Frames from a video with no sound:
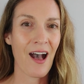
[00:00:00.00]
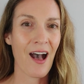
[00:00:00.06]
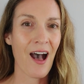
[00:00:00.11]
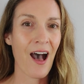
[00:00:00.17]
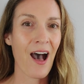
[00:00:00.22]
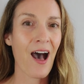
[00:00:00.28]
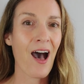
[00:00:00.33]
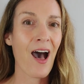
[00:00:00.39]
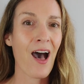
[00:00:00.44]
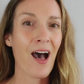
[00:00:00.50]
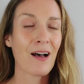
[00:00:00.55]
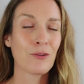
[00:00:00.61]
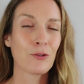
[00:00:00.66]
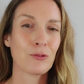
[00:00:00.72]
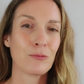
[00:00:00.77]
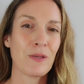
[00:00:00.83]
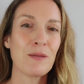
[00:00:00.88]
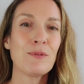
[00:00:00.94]
ah,
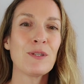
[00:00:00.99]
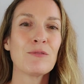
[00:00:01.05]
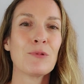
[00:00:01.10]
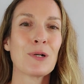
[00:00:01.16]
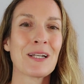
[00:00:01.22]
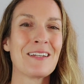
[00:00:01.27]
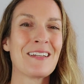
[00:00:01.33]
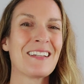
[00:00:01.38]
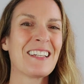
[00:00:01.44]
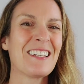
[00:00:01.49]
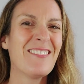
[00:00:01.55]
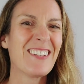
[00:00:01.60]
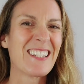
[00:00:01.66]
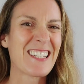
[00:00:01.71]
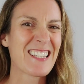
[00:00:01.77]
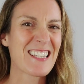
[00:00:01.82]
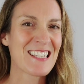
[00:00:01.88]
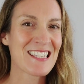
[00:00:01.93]
or maybe you want to
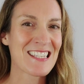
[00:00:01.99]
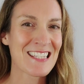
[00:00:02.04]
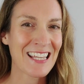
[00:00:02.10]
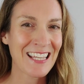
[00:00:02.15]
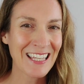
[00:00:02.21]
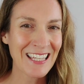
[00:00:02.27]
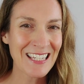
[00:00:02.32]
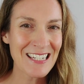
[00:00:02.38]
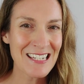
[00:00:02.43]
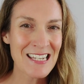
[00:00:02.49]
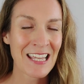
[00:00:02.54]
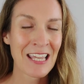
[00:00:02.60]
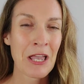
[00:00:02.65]
even sing it,